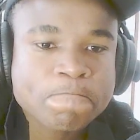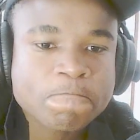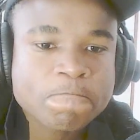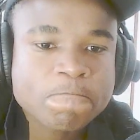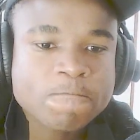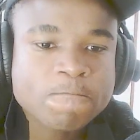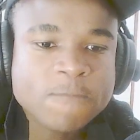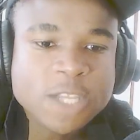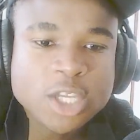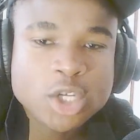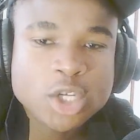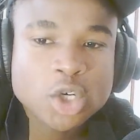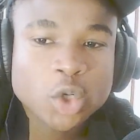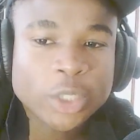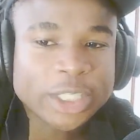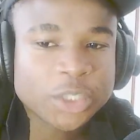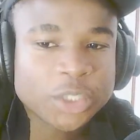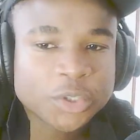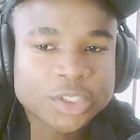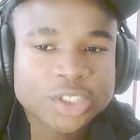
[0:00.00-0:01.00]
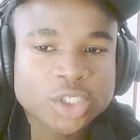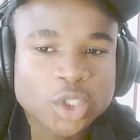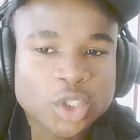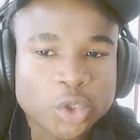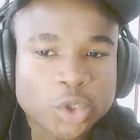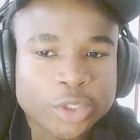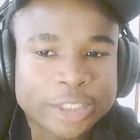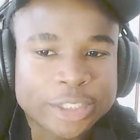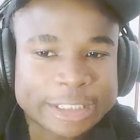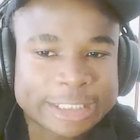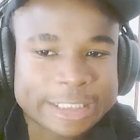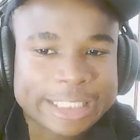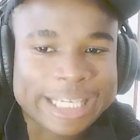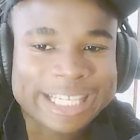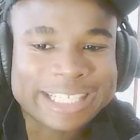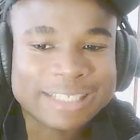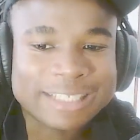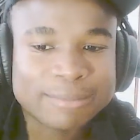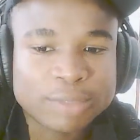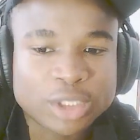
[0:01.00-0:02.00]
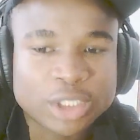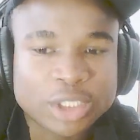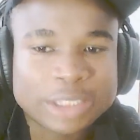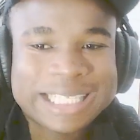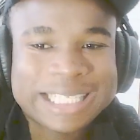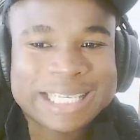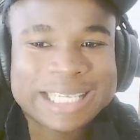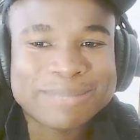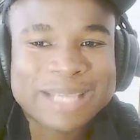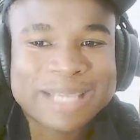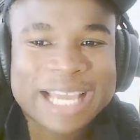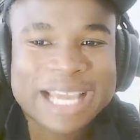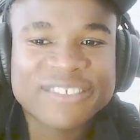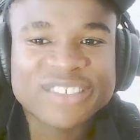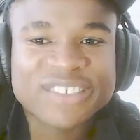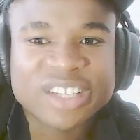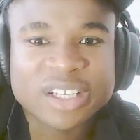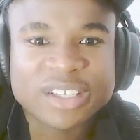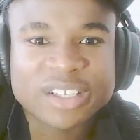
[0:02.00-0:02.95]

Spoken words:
Nico and Crystal look insane because they'd be having a